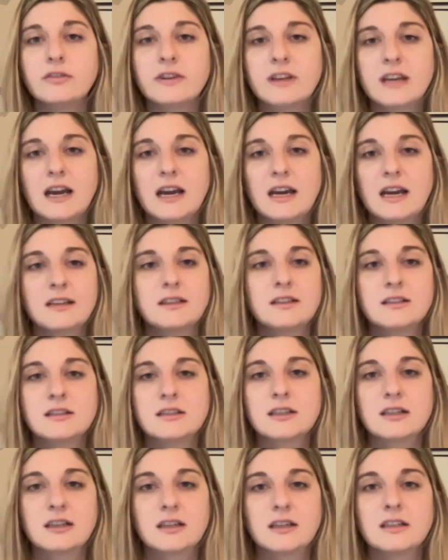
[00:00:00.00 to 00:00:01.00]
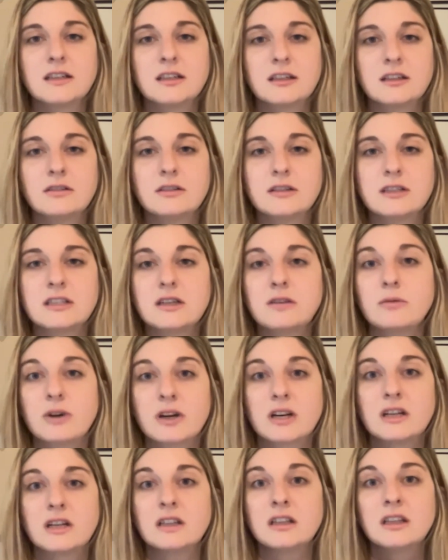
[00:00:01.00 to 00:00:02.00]
He had to, you know, she didn't
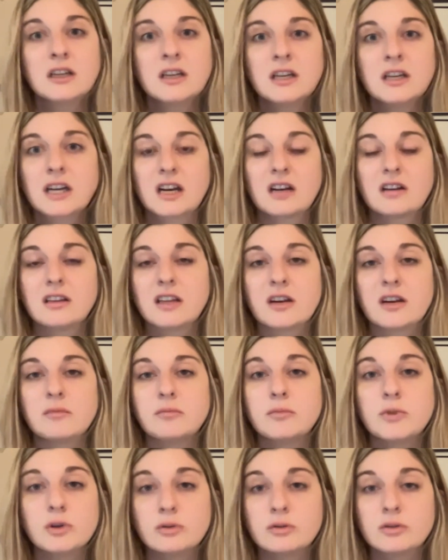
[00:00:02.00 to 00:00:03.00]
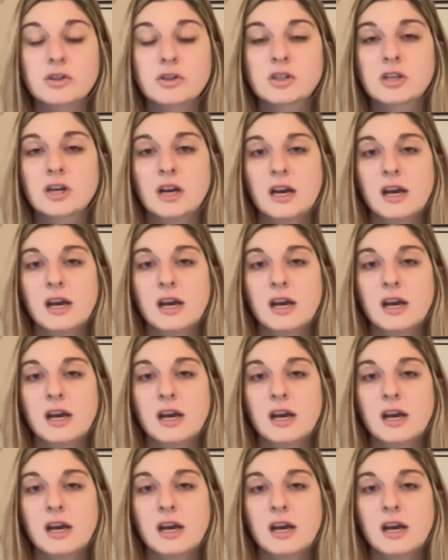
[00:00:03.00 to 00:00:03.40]
want to kind of let him mooch.